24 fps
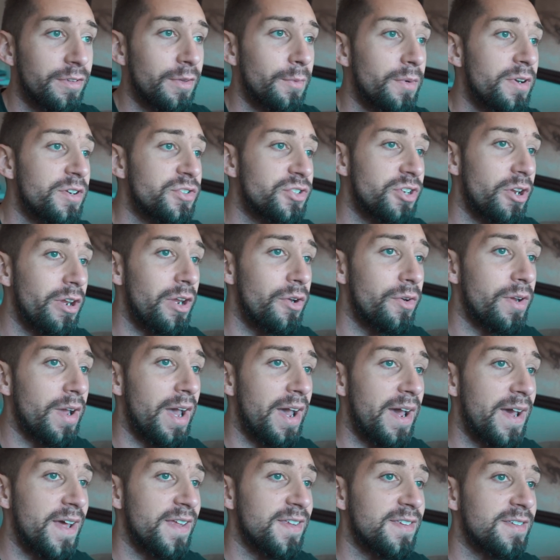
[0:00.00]
I wanna show you
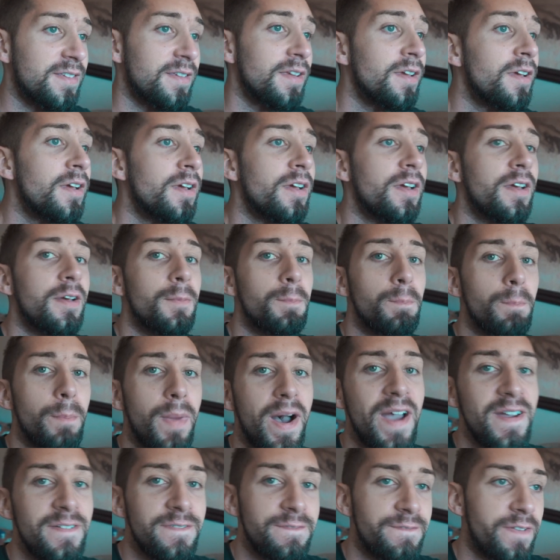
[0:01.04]
guys
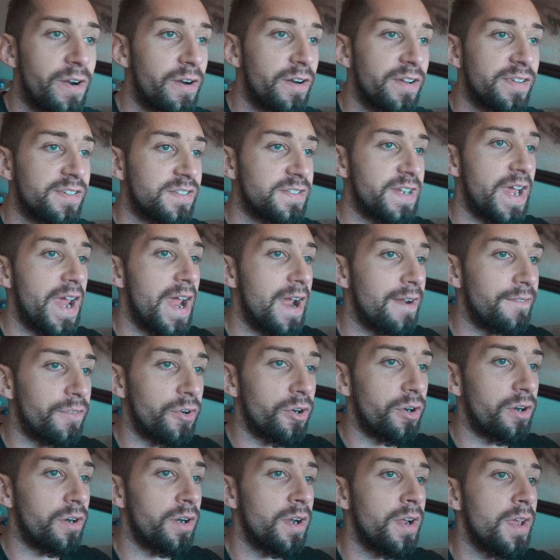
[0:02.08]
my first
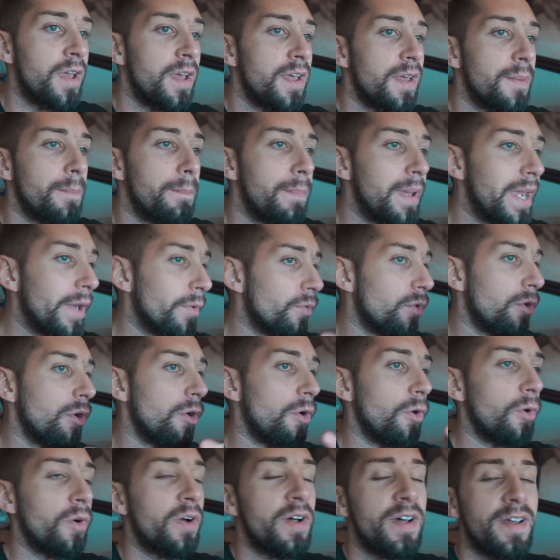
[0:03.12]
ever
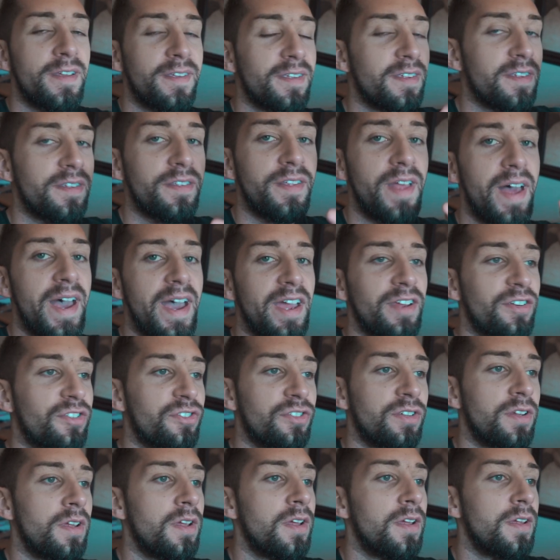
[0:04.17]
b-roll
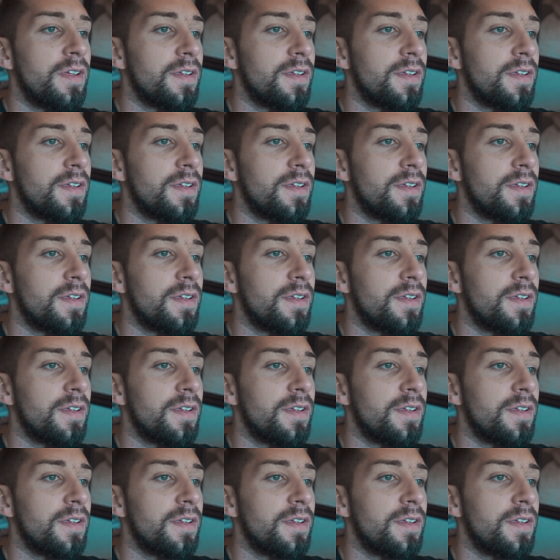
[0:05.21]
slash